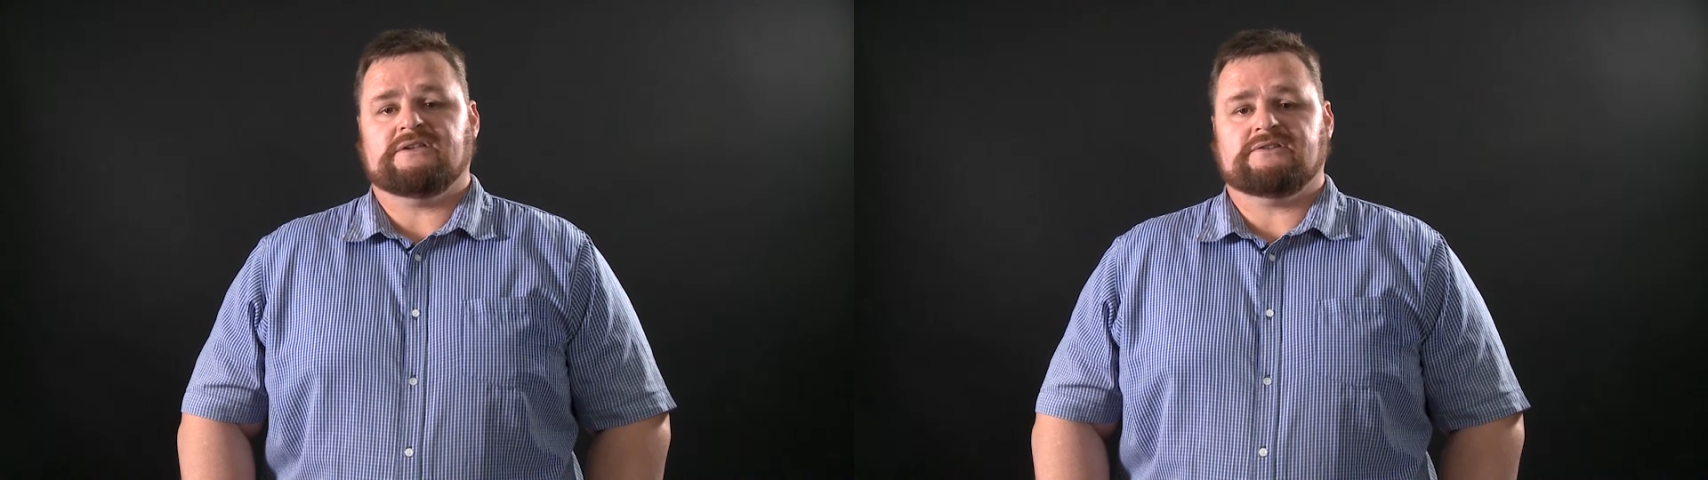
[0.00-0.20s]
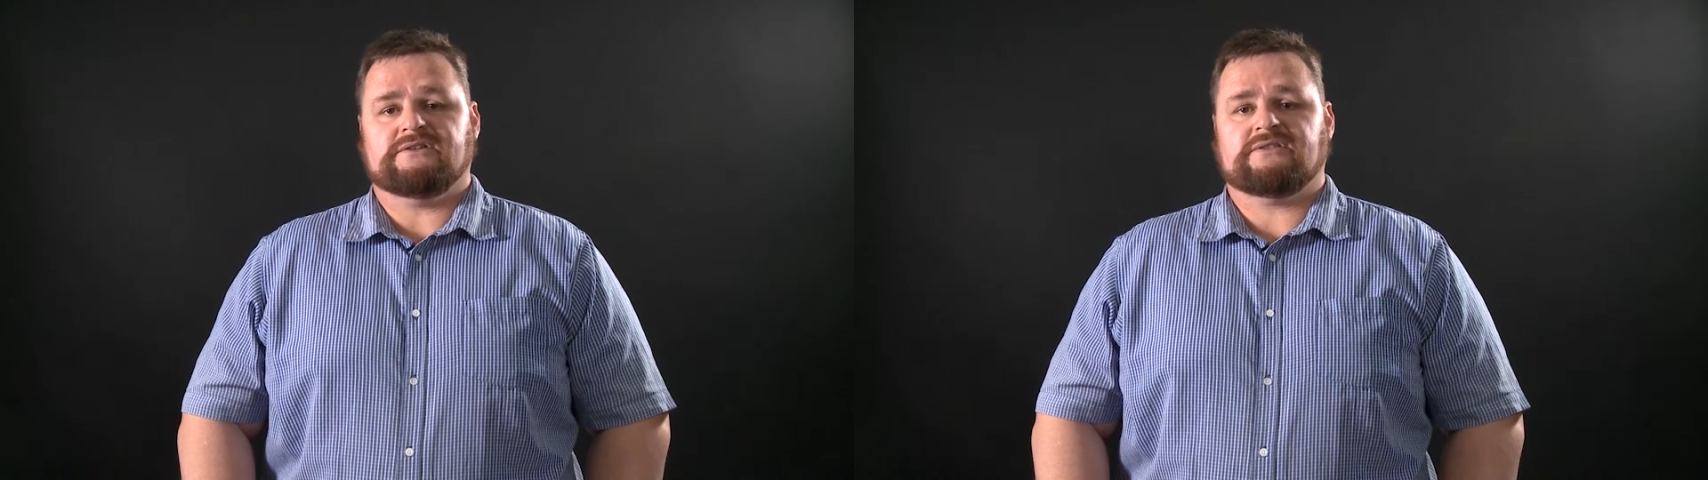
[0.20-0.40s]

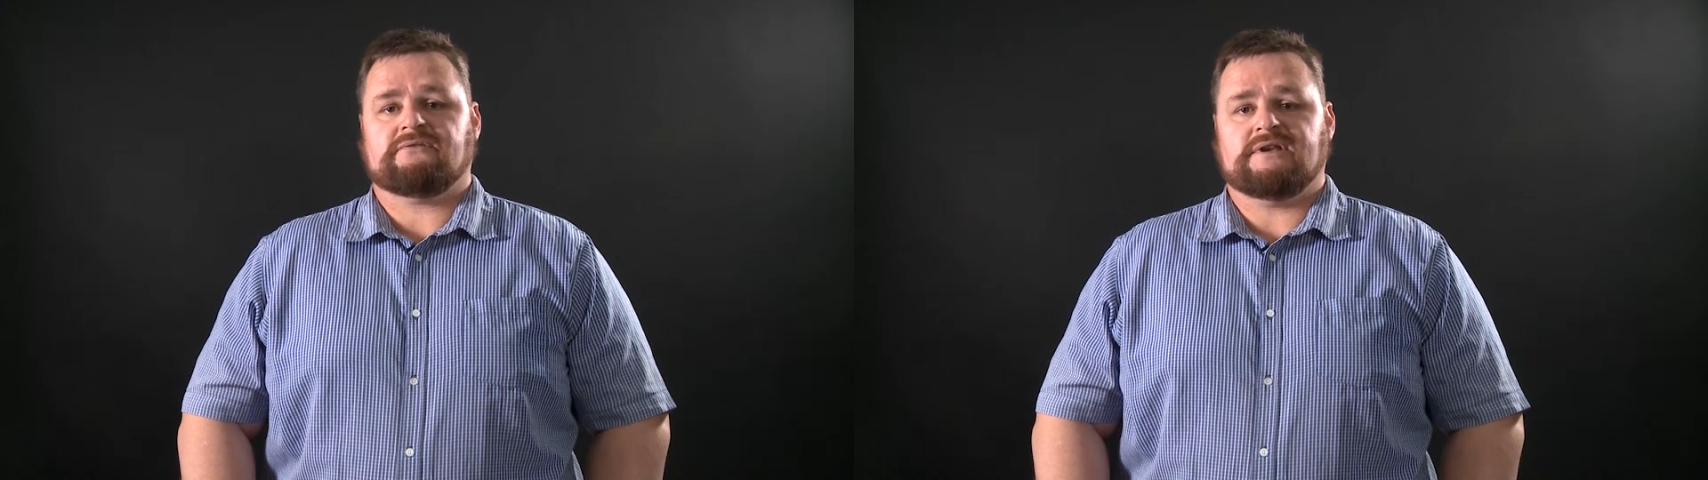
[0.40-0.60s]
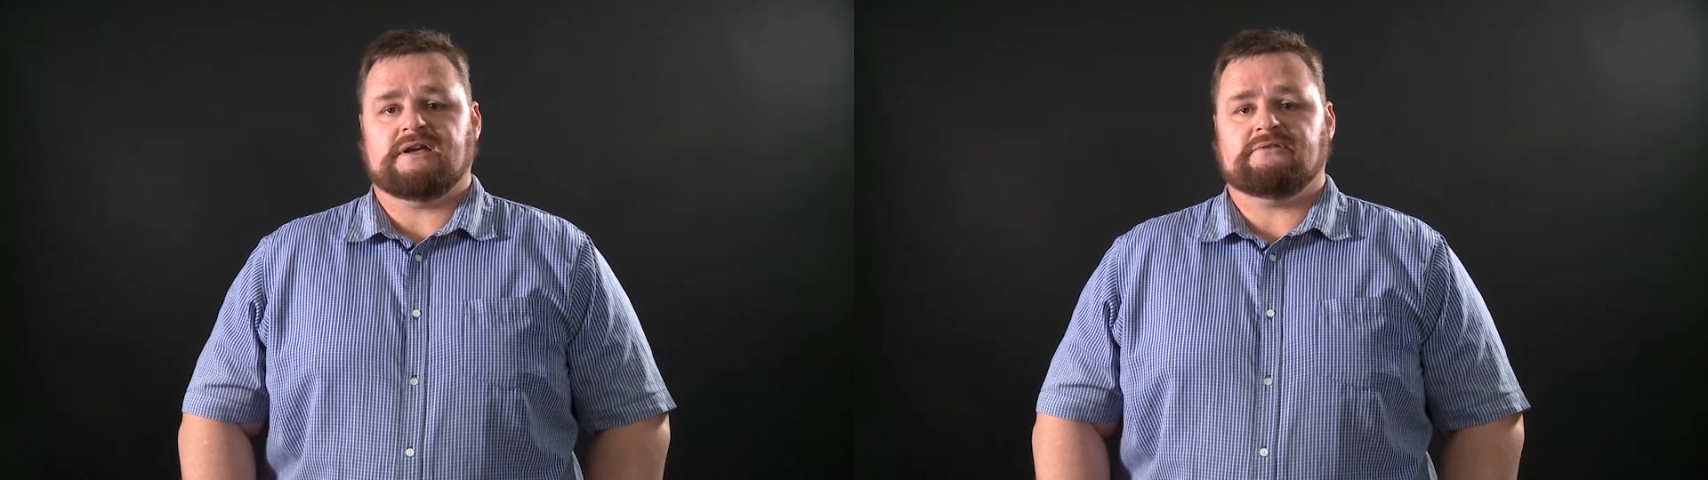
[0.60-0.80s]
is just
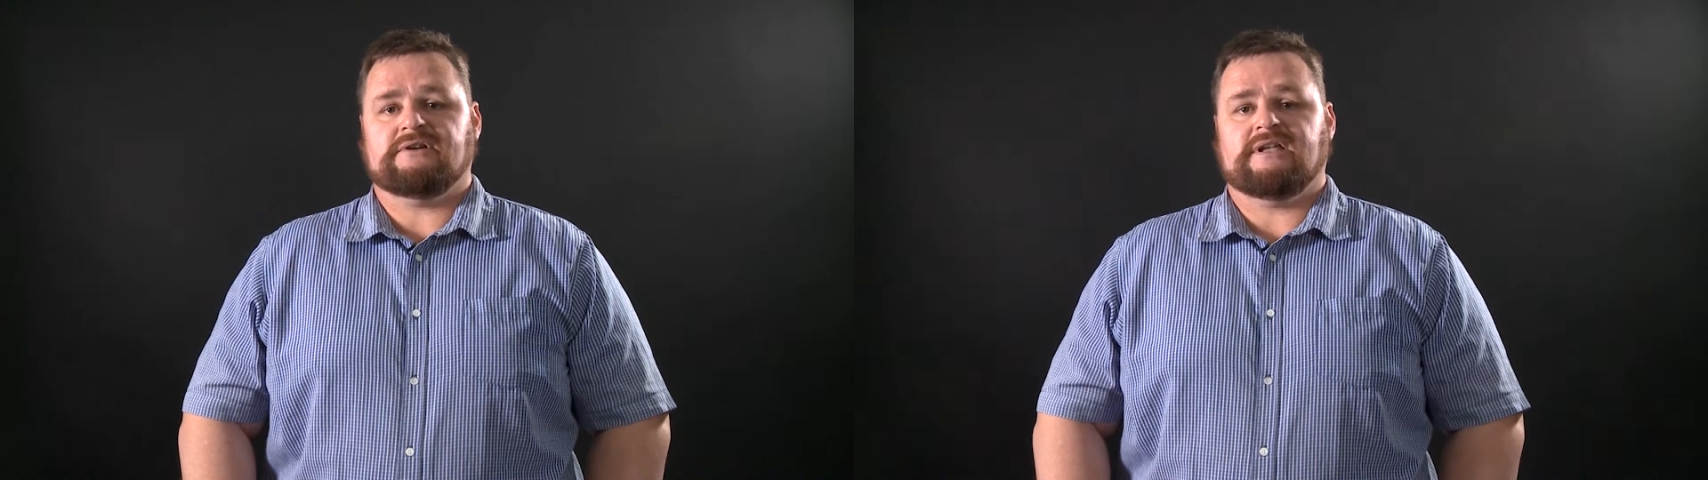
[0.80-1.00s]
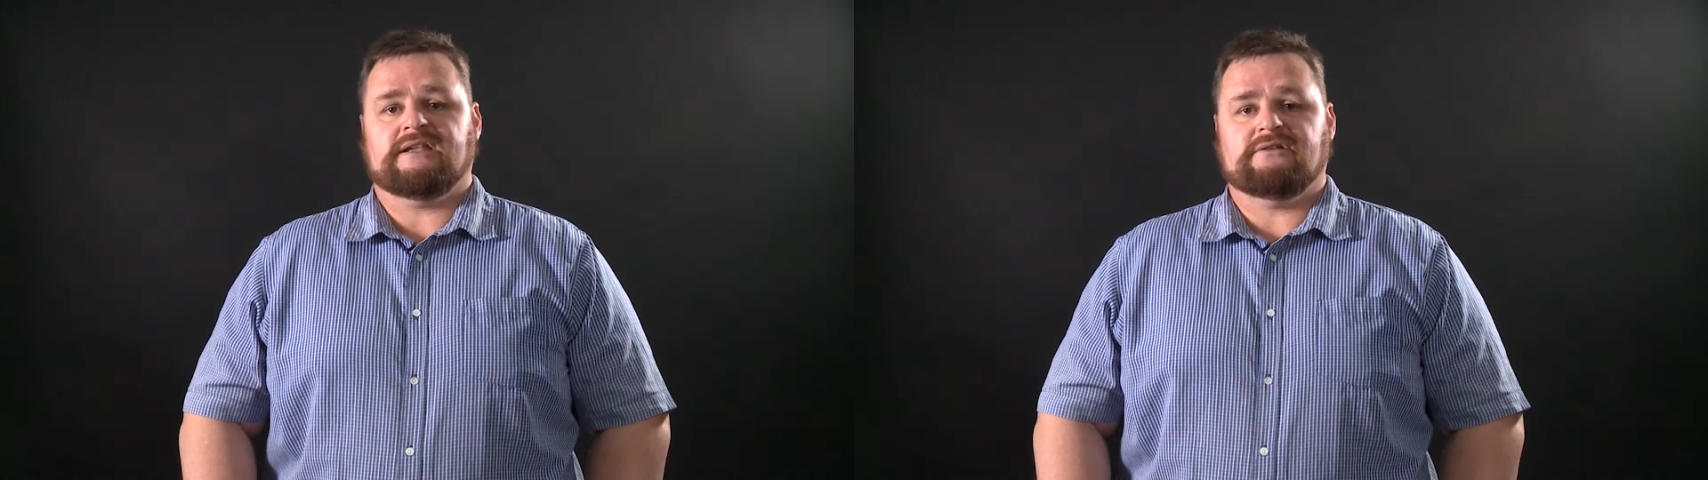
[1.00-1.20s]

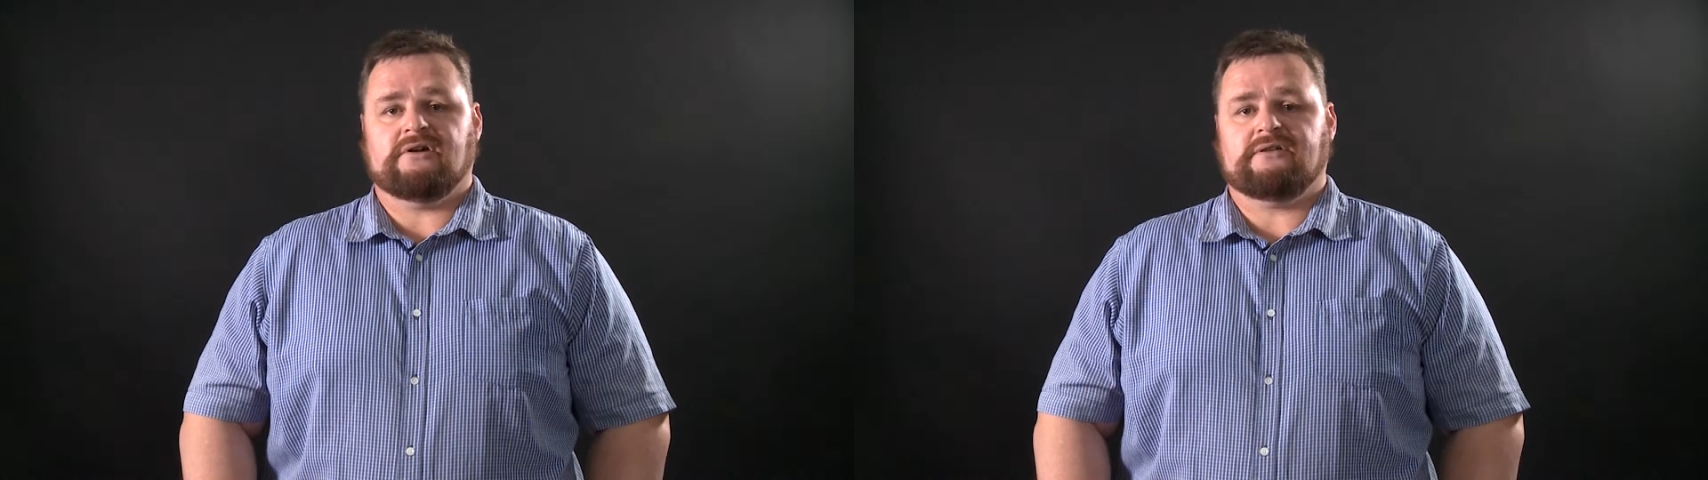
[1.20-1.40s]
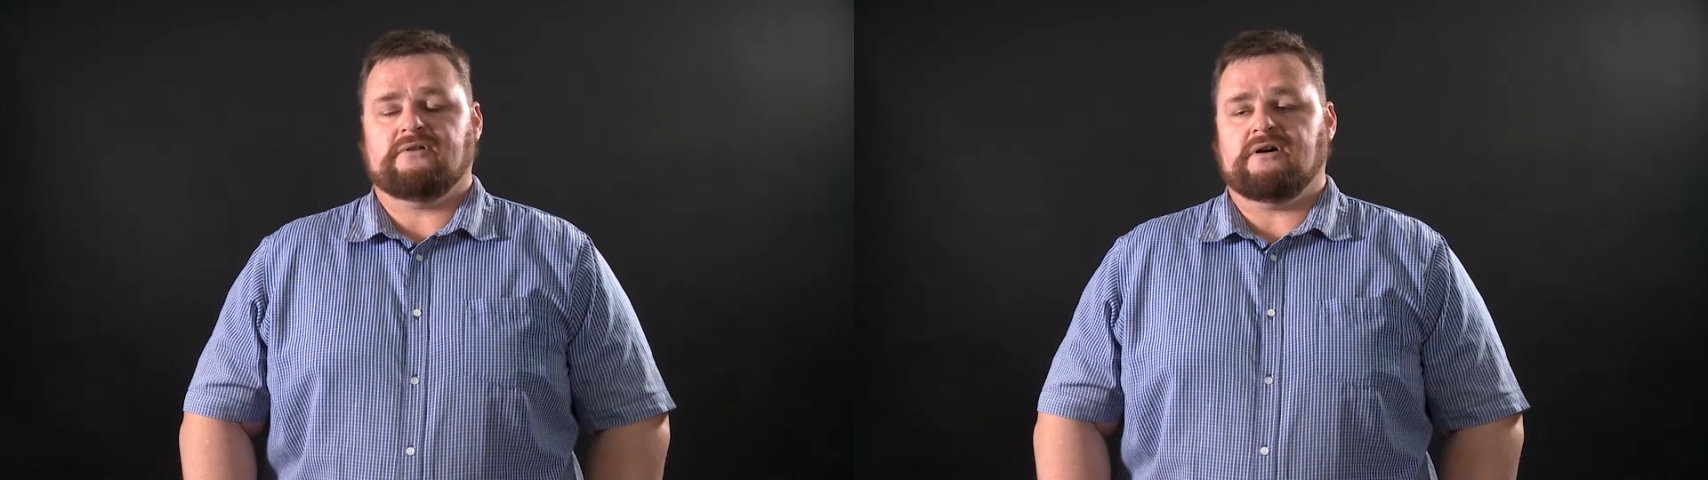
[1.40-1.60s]

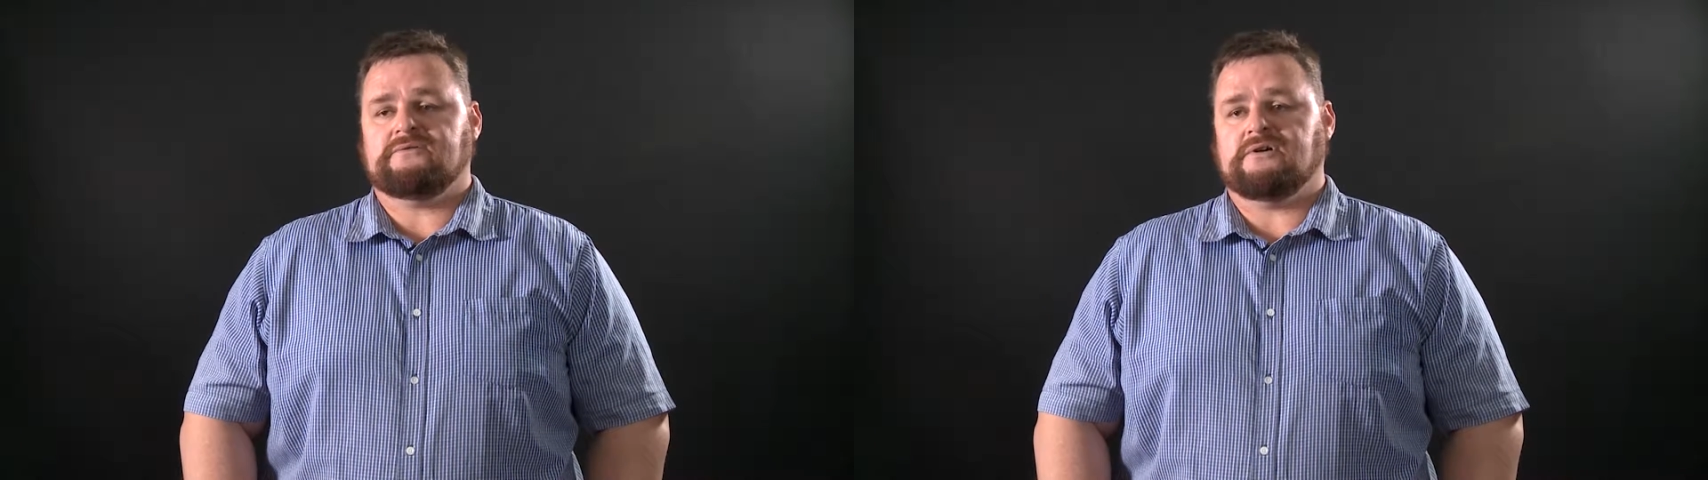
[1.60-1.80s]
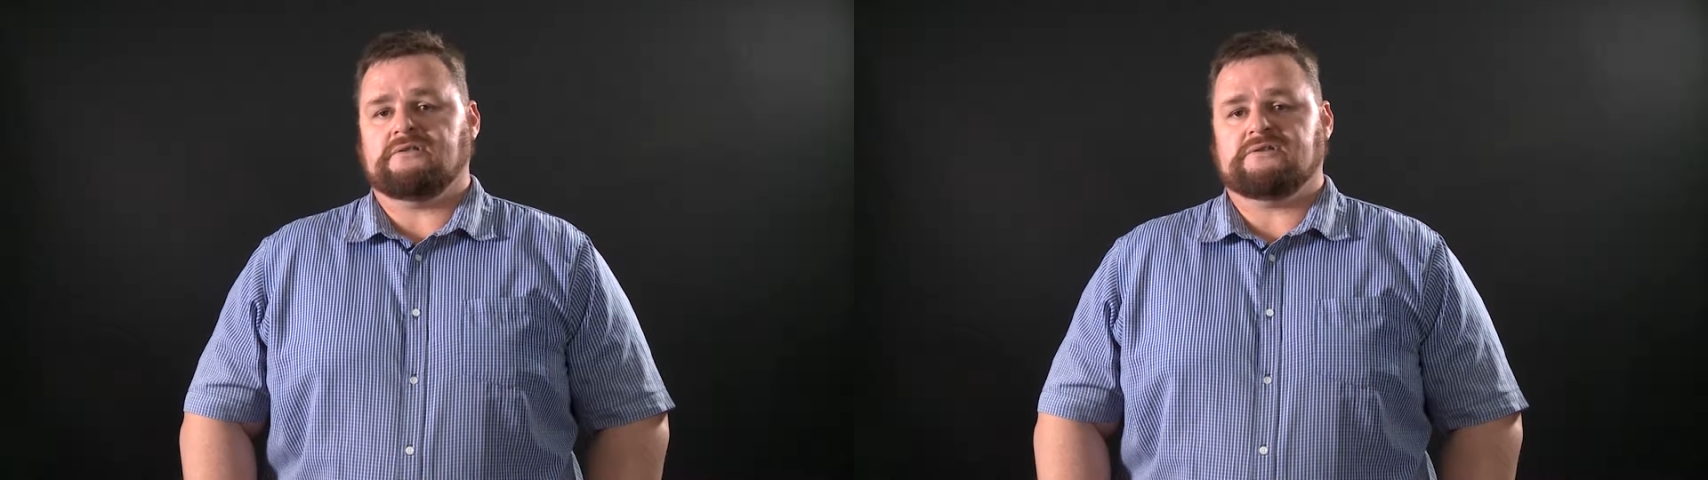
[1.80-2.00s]

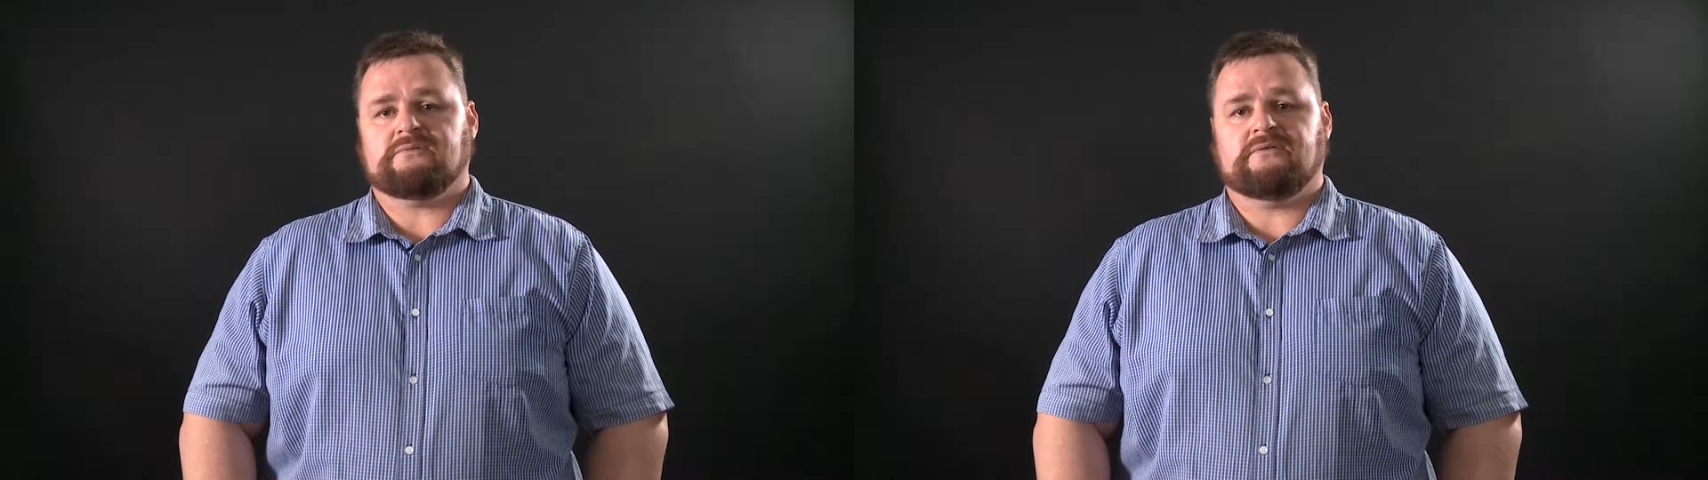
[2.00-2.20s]
$395.